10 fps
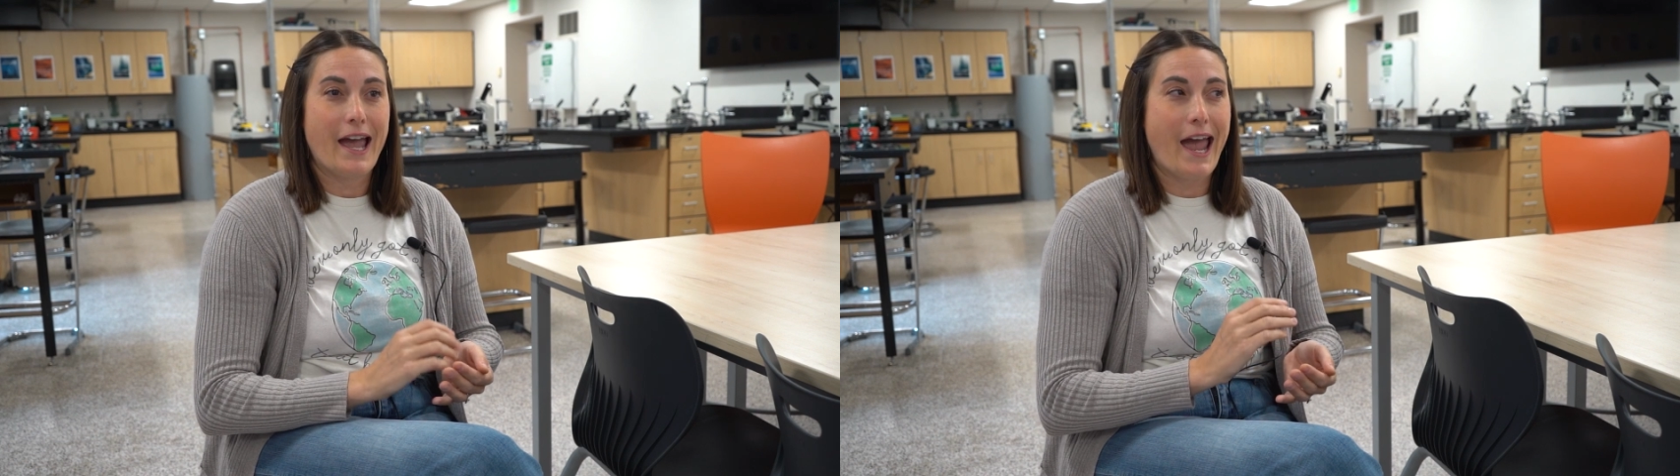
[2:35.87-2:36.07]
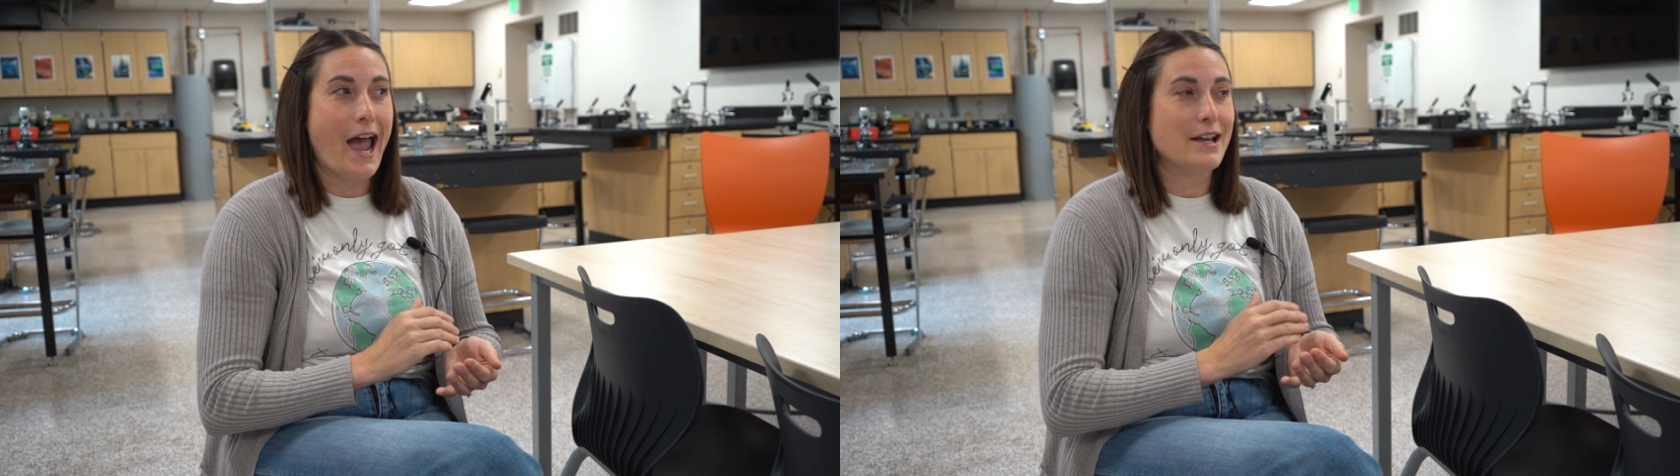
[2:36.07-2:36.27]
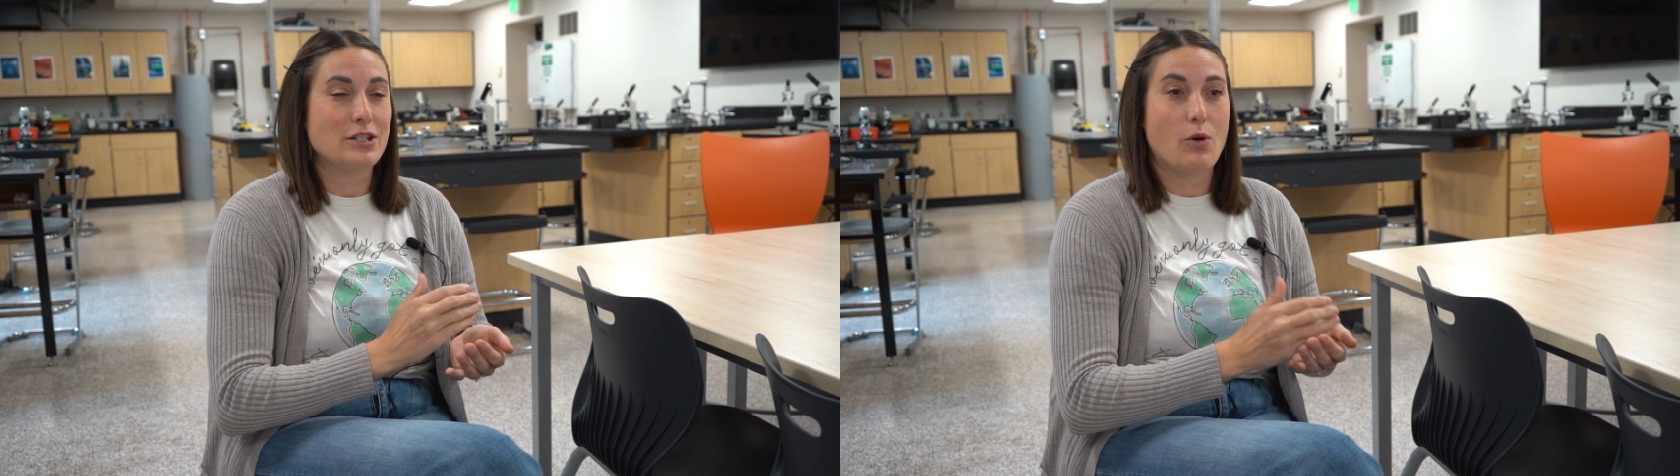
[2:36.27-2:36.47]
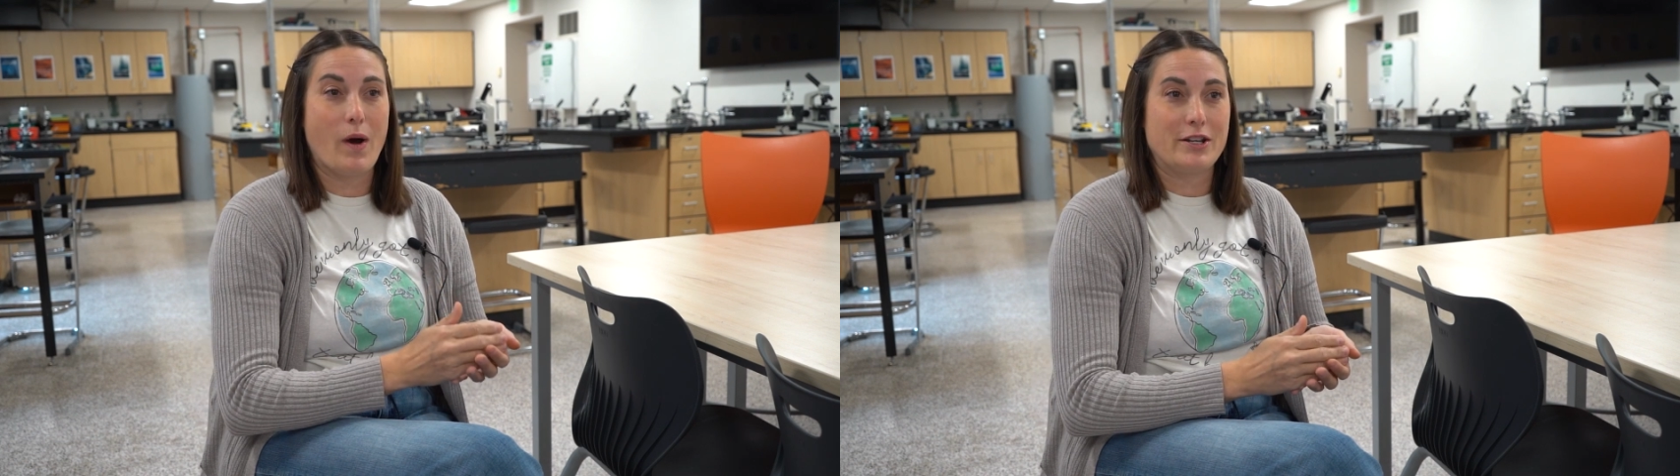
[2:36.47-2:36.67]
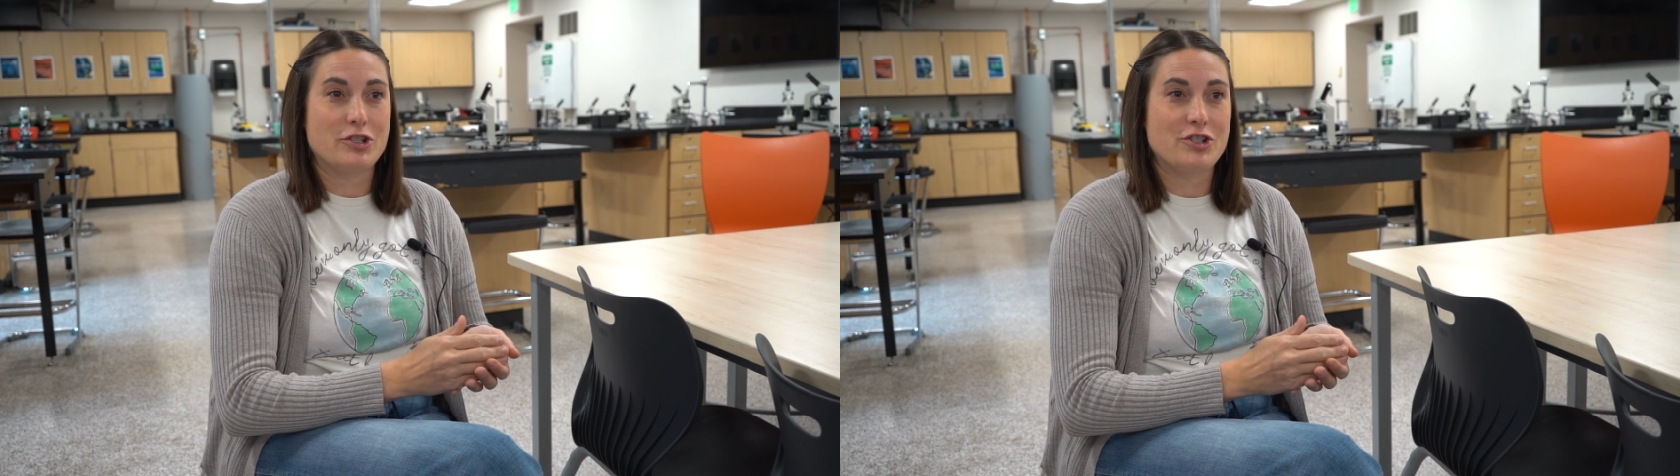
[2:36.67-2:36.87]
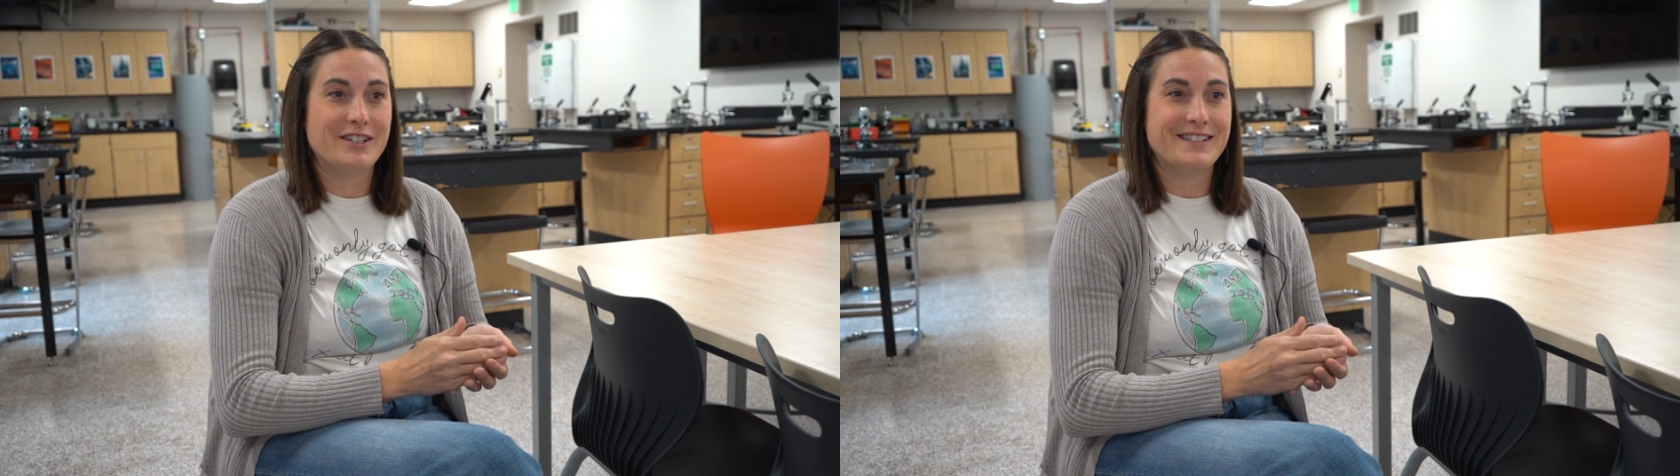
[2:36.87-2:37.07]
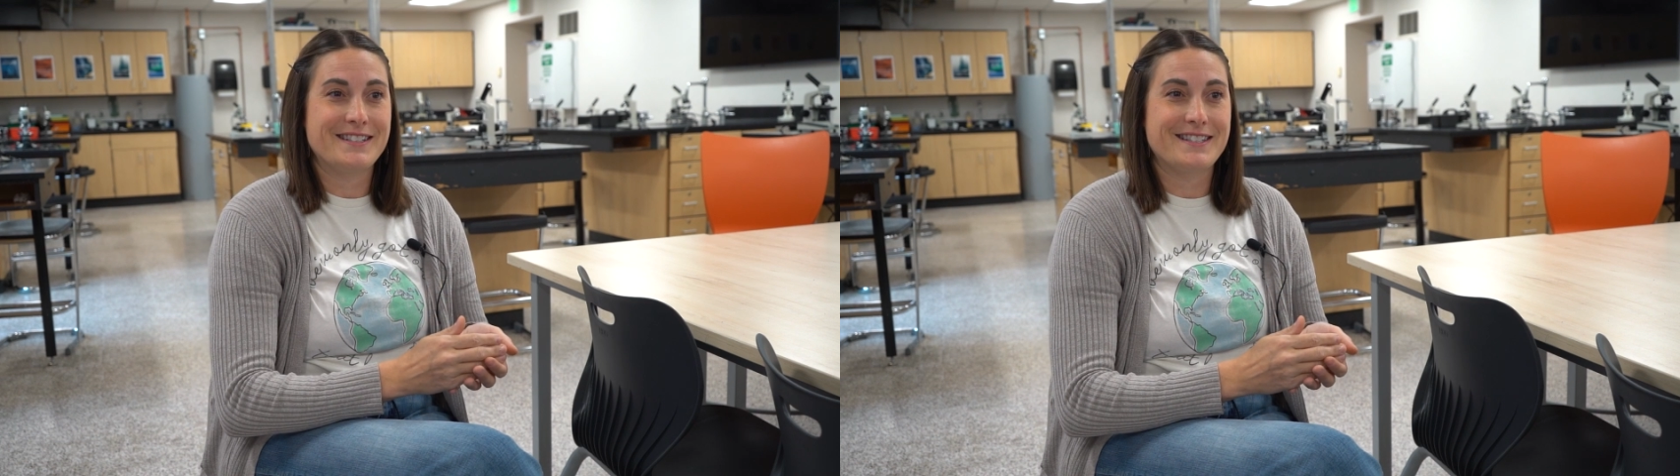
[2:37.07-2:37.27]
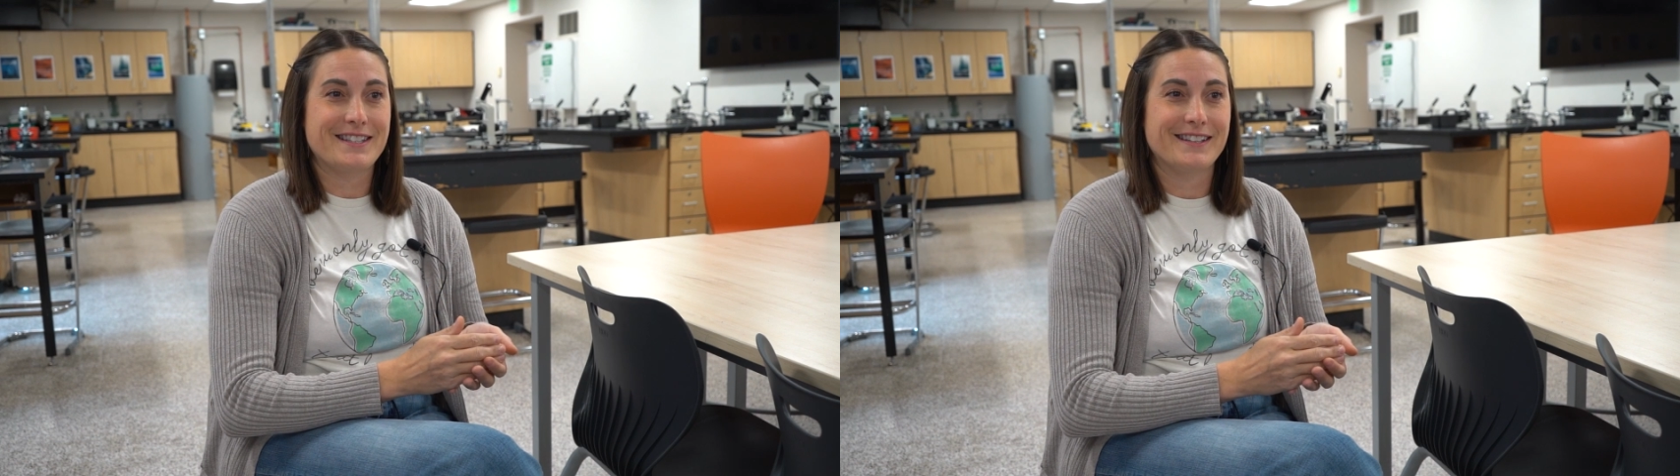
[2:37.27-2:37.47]
ask
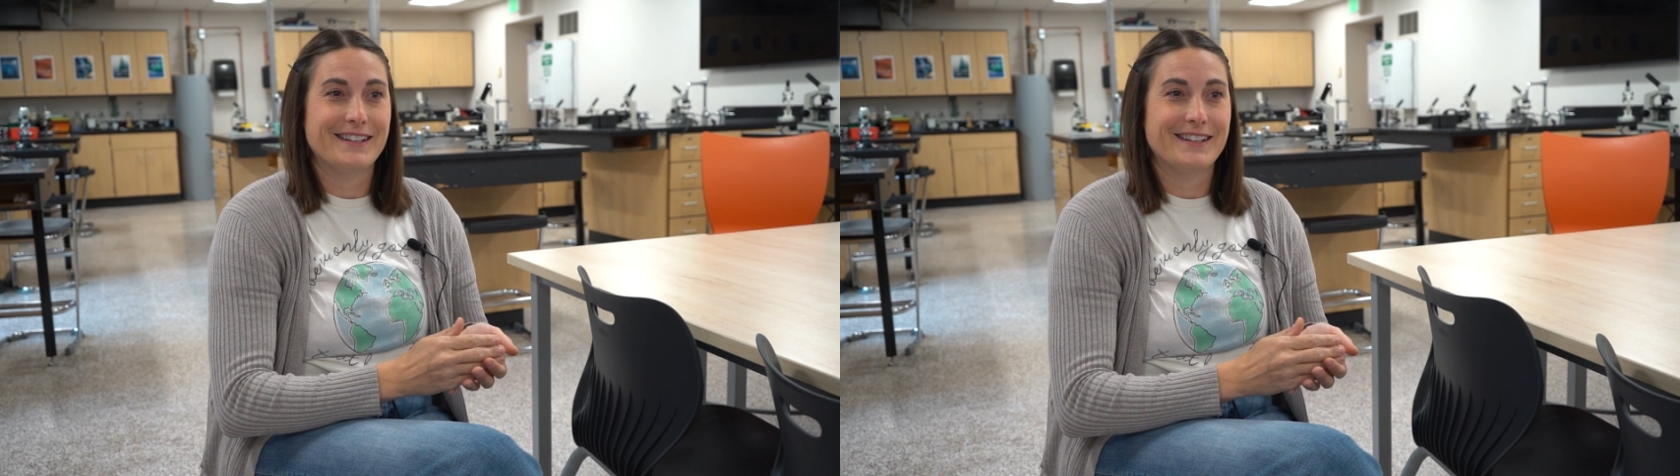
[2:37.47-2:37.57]
questions